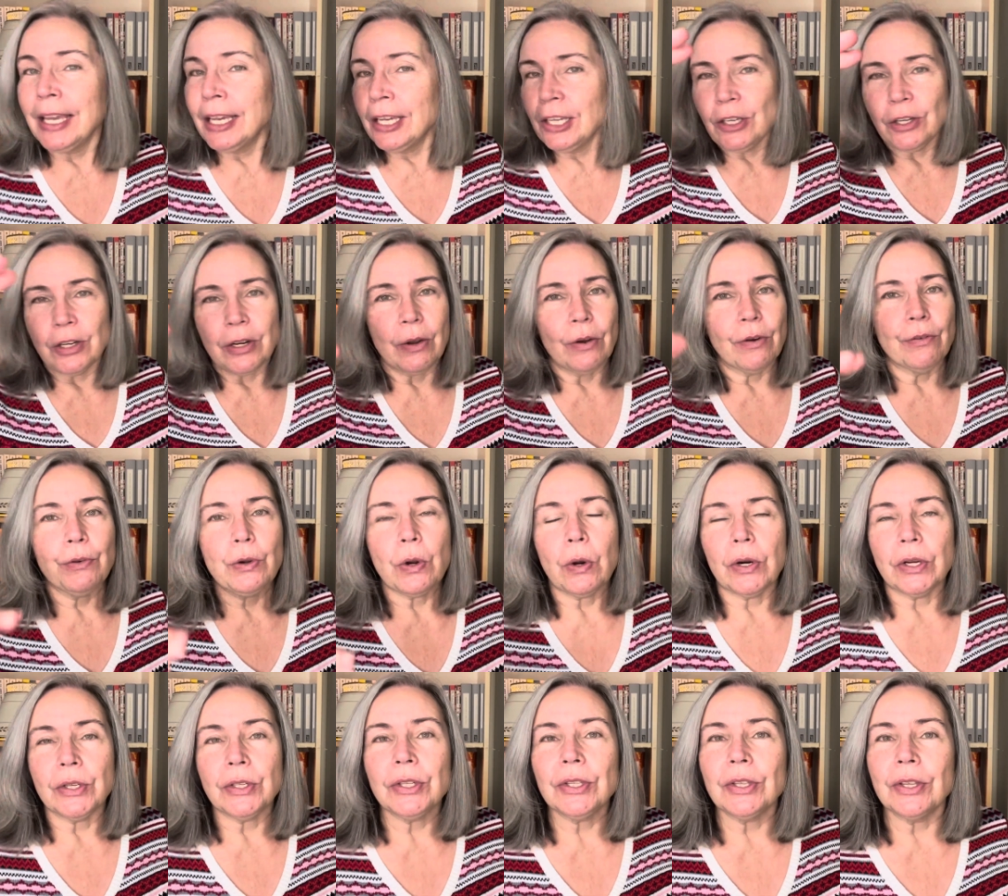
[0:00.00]
you know, of
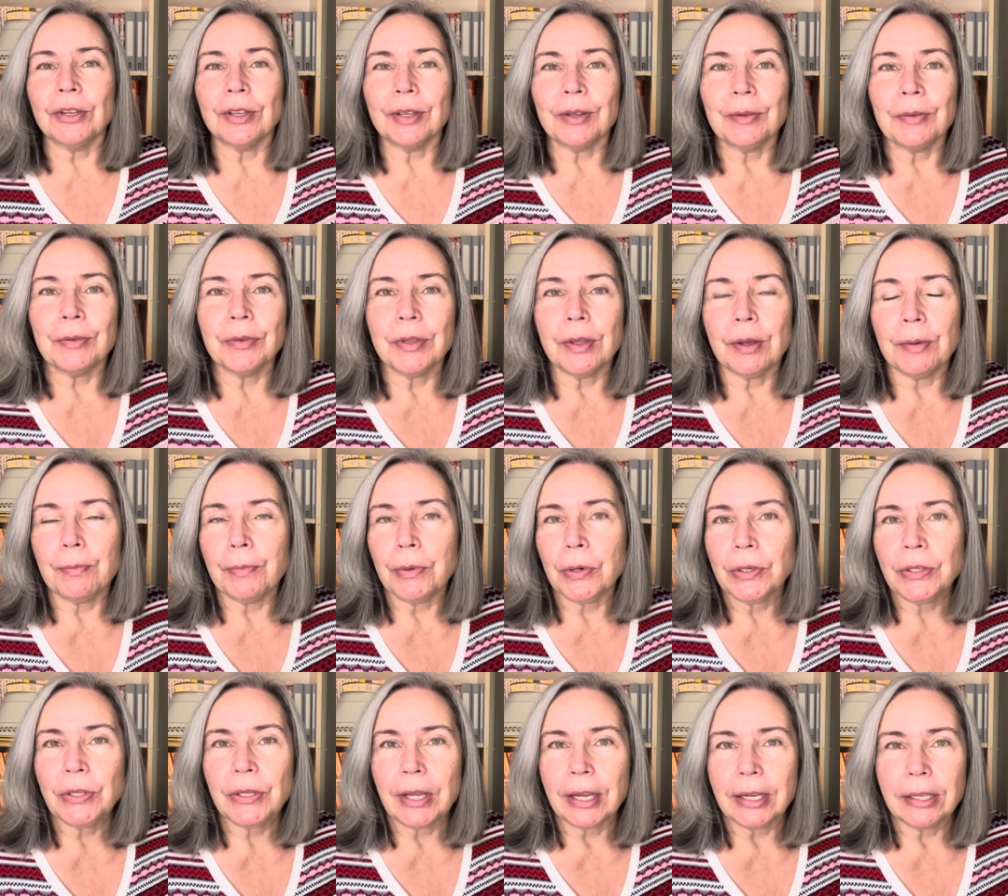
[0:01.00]
course, the, the
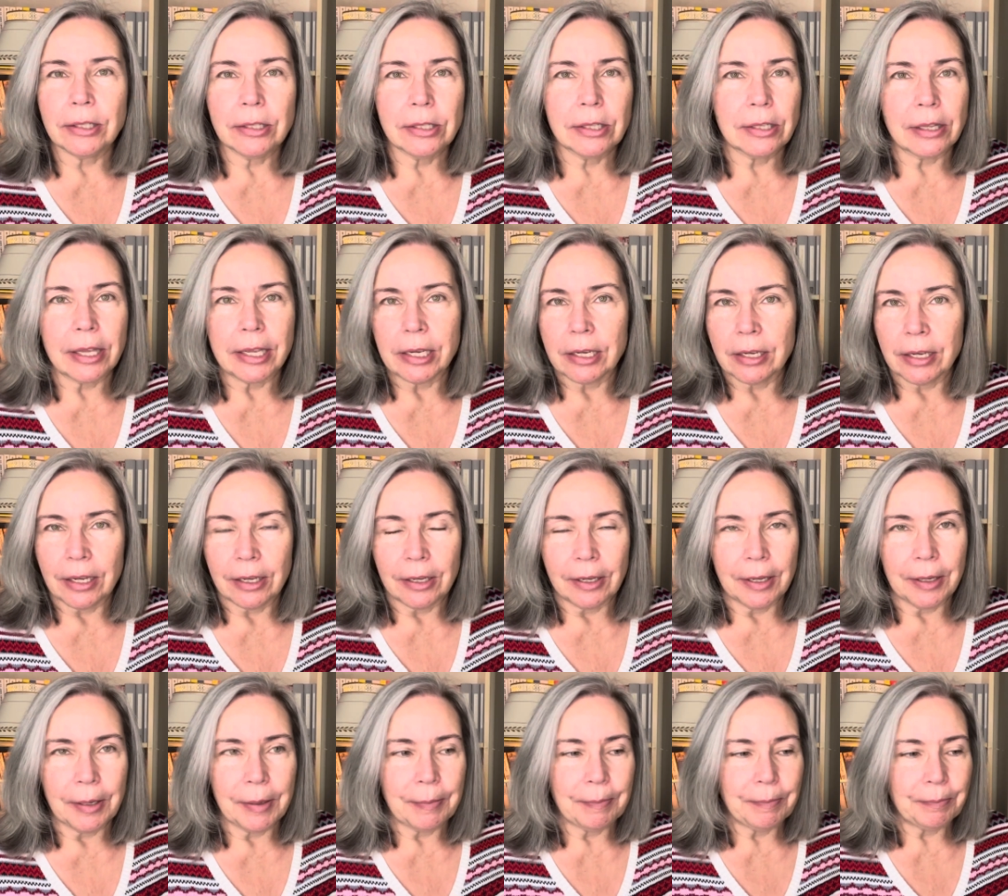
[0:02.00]
book sites like
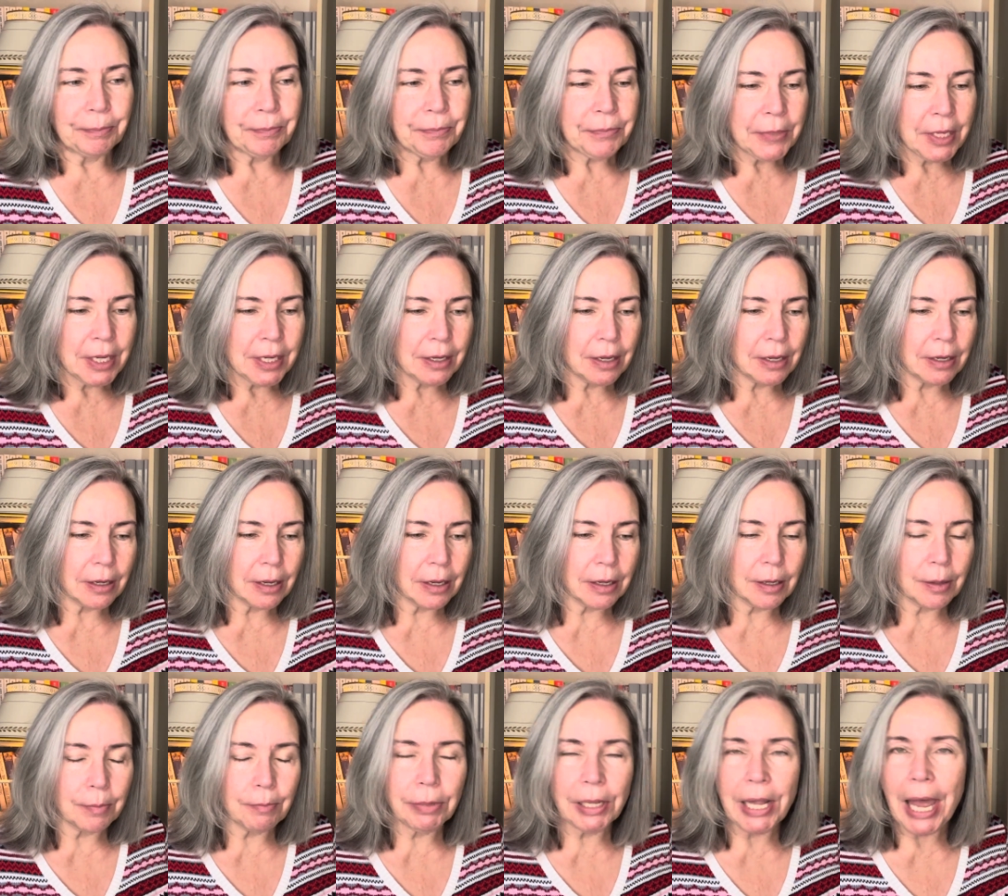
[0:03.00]
um,
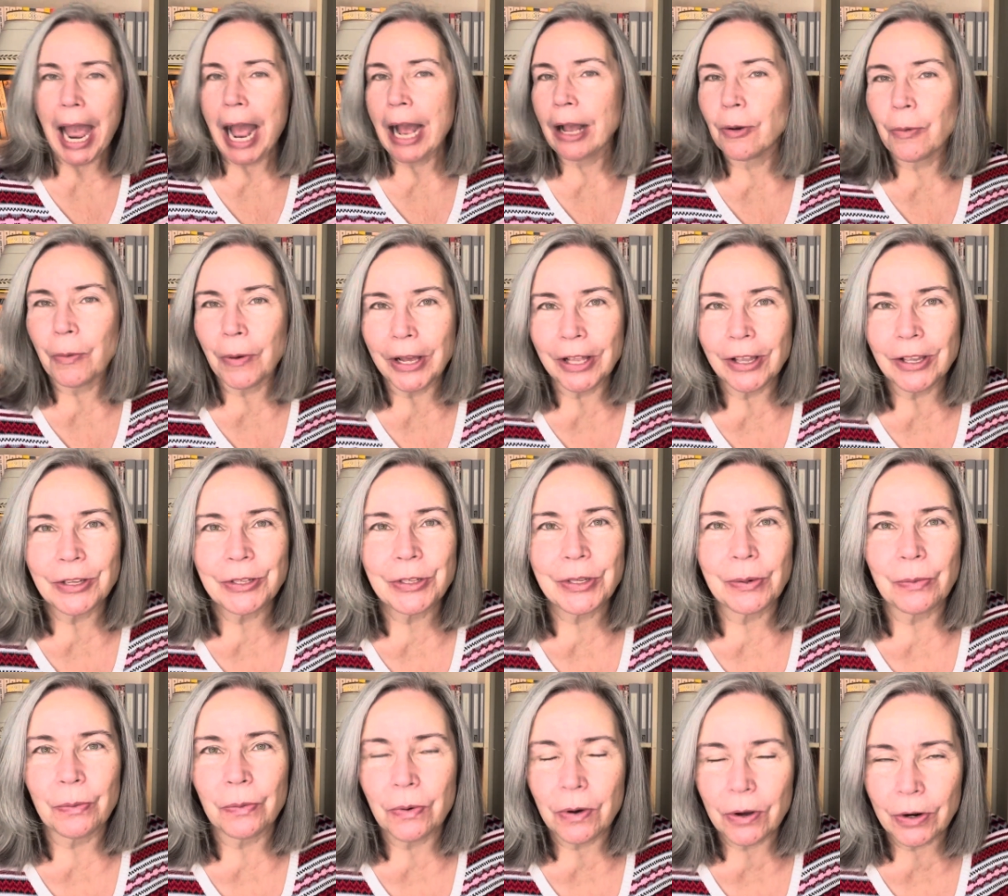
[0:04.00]
uh, Blackwell's
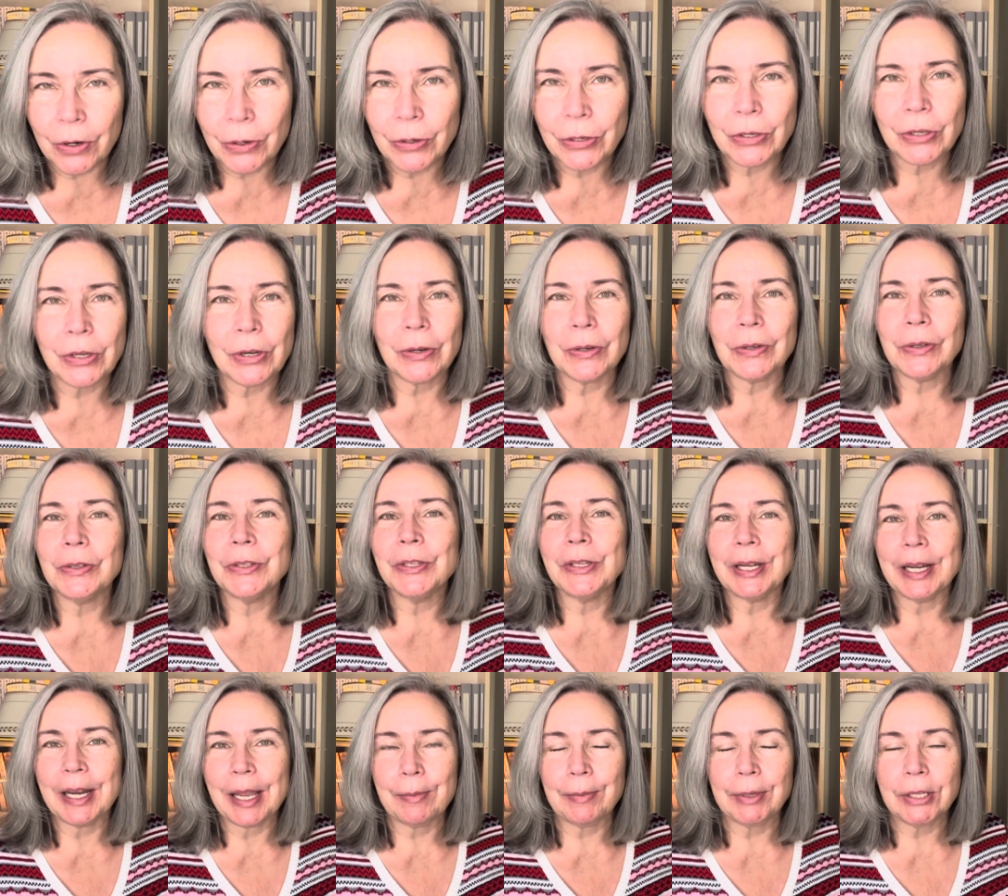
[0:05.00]
and Waterstones
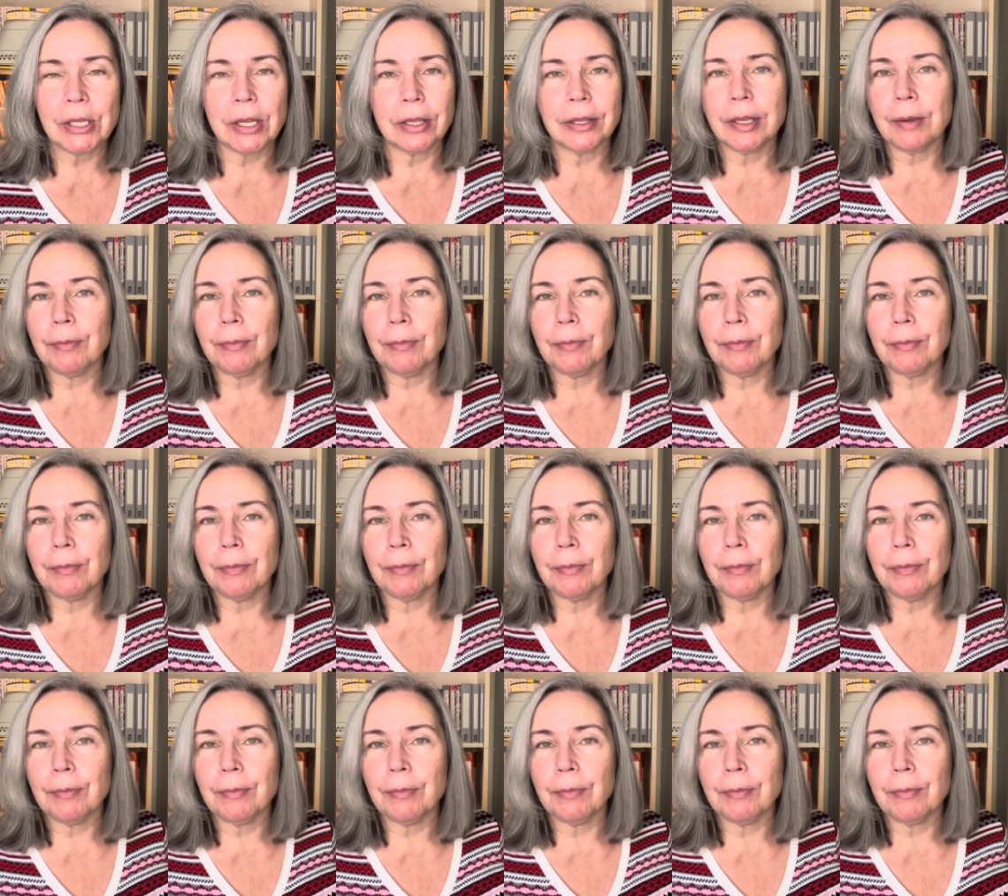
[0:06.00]
and Amazon.